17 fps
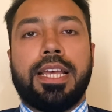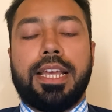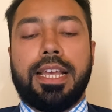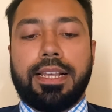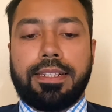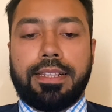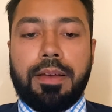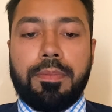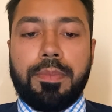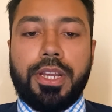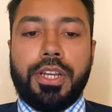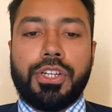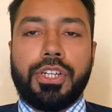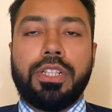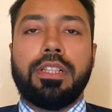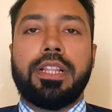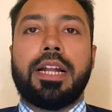
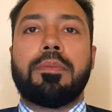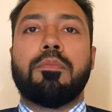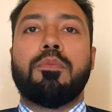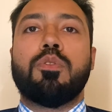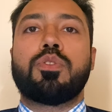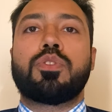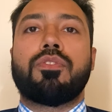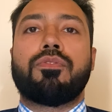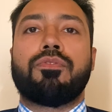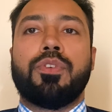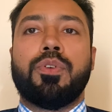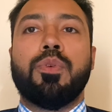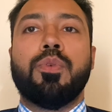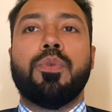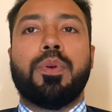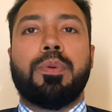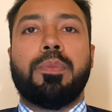examination that most of
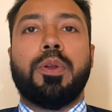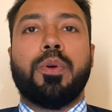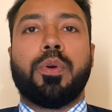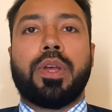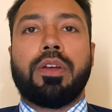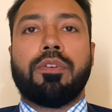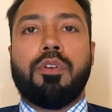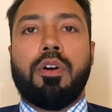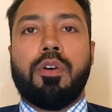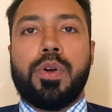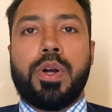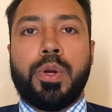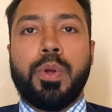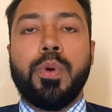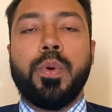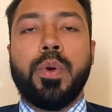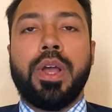you would be looking
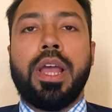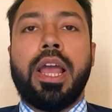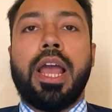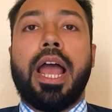forward to